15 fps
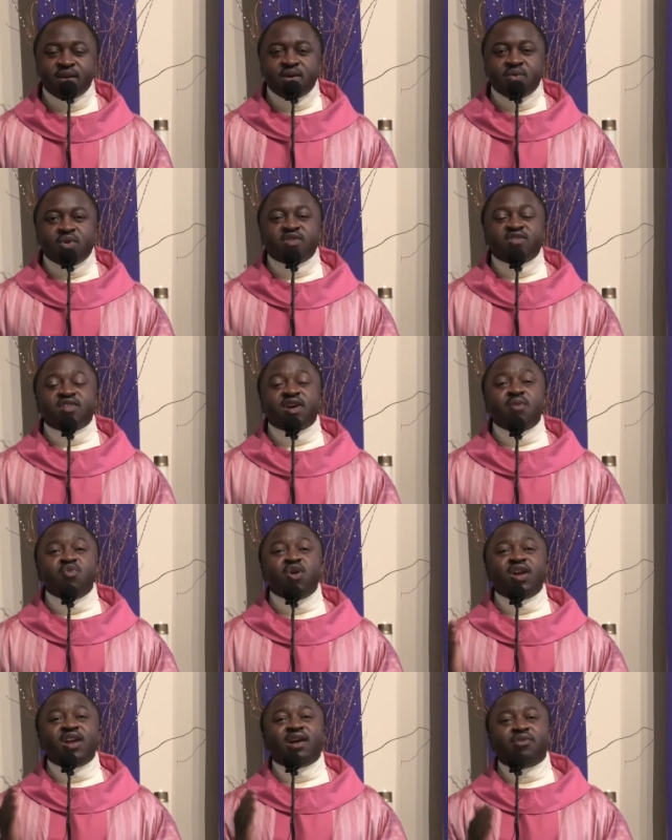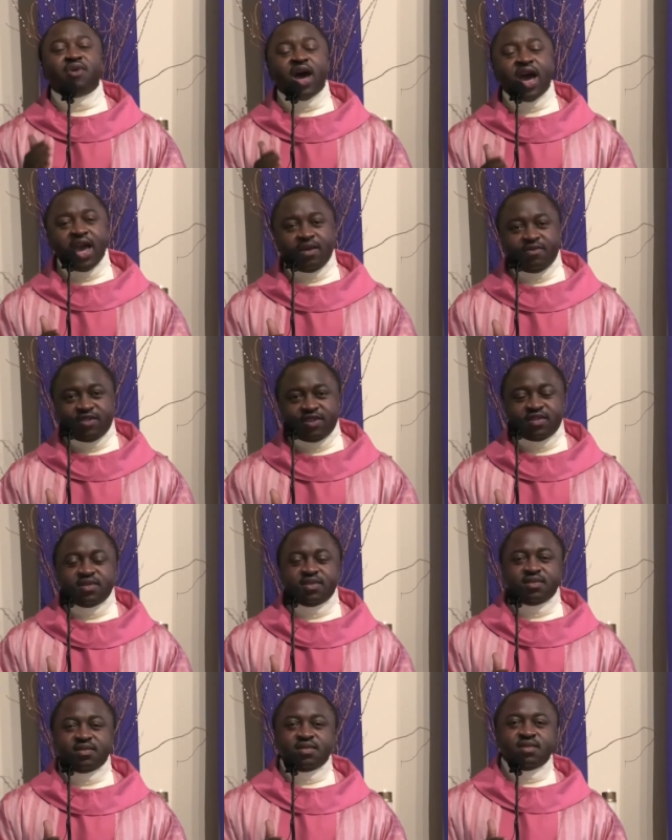When Samuel arrived,
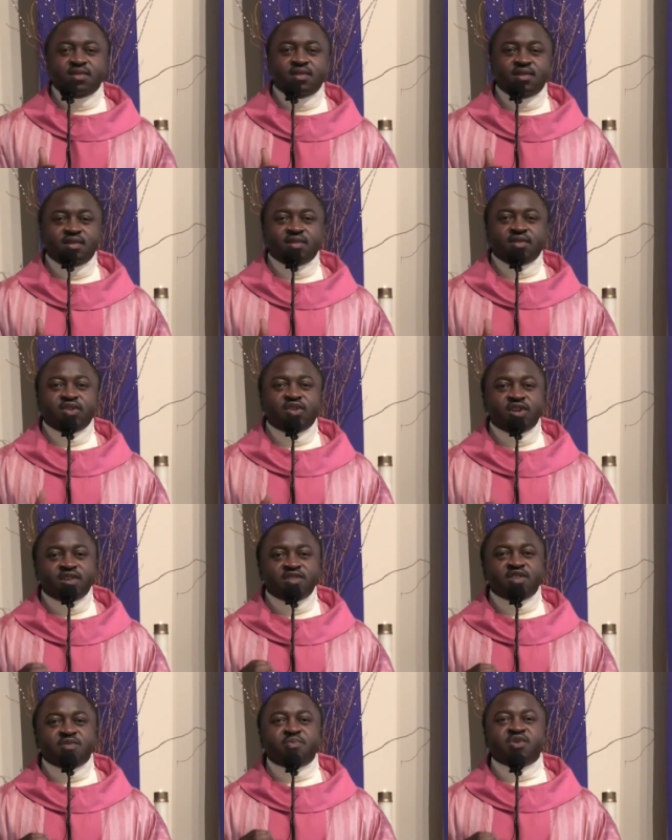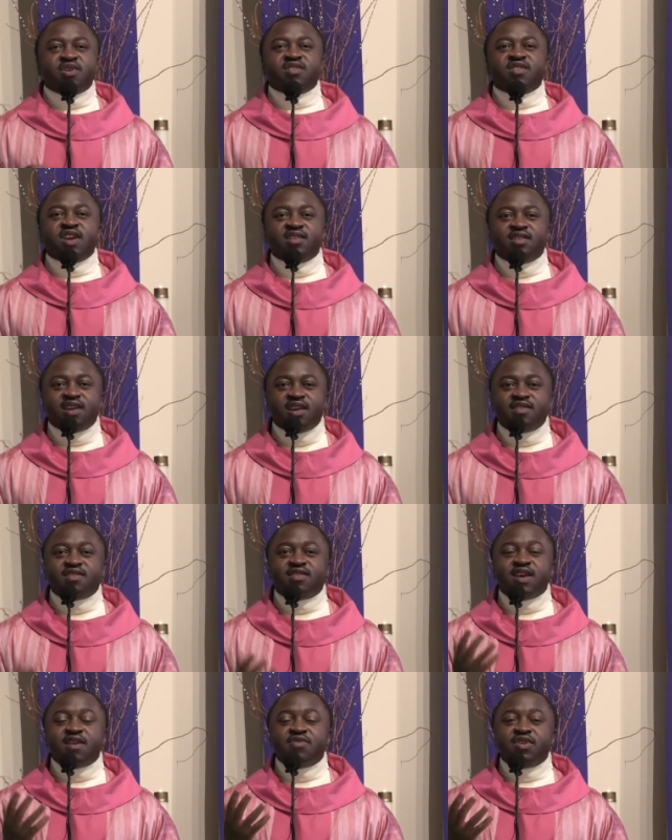Jesse presented
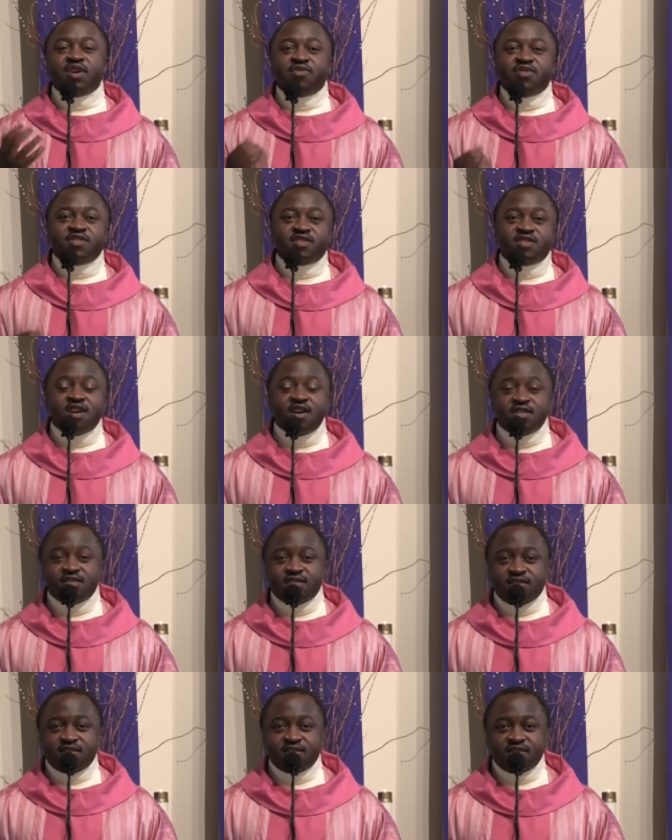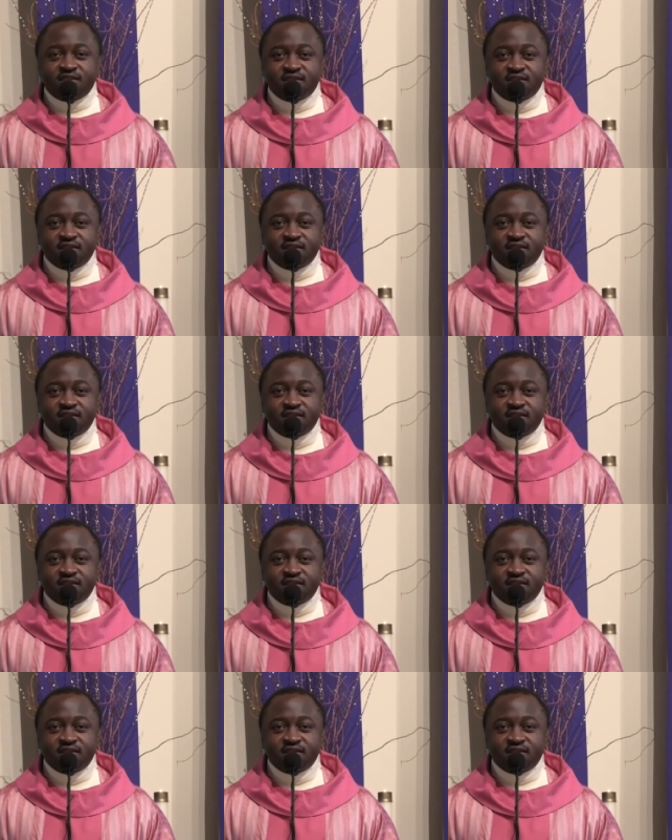seven of his sons.